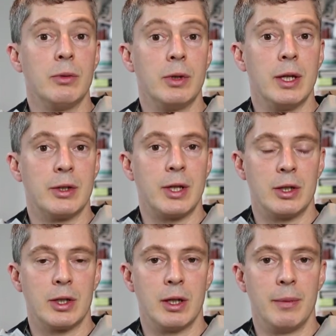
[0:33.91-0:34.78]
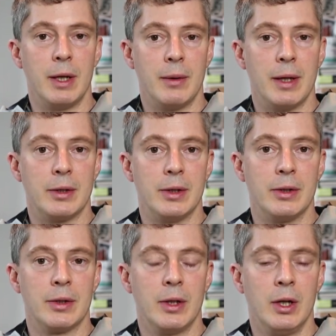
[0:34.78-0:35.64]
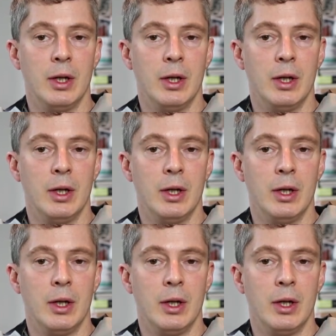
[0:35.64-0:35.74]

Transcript: all the essential amino acids.